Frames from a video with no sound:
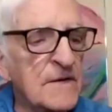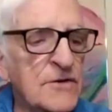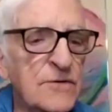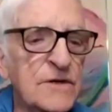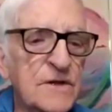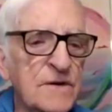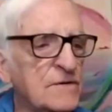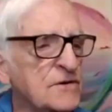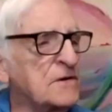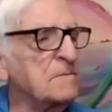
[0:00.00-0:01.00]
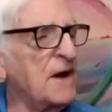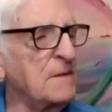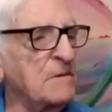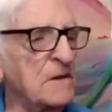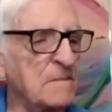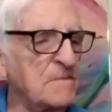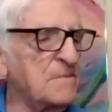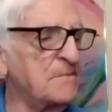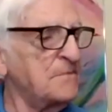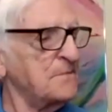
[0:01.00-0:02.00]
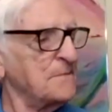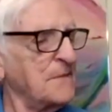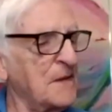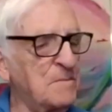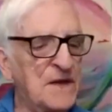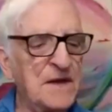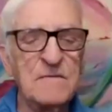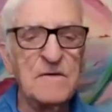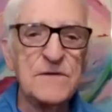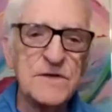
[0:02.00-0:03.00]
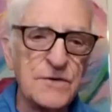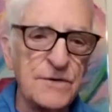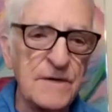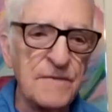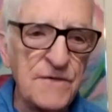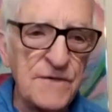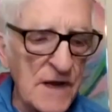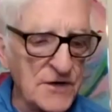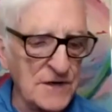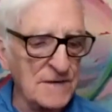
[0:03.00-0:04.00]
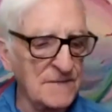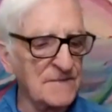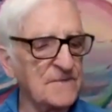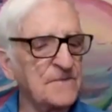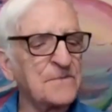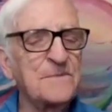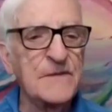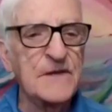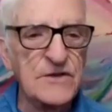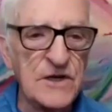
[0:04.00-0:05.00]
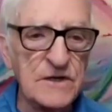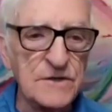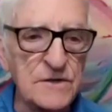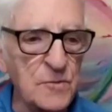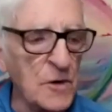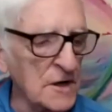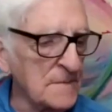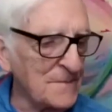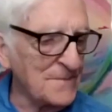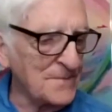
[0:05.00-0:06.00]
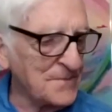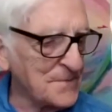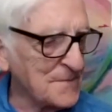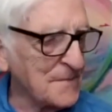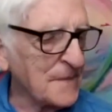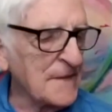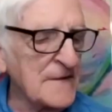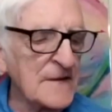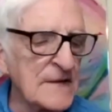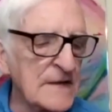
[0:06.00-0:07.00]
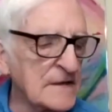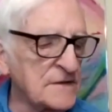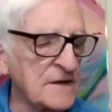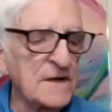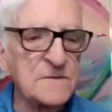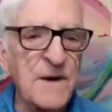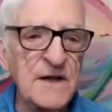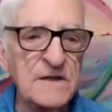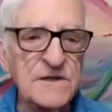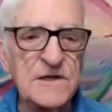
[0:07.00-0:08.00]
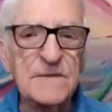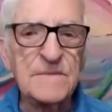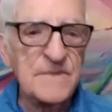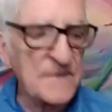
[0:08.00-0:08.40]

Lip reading: The Jewish and Christian Bible begin with the story of creation, Genesis 1. It's a cosmology.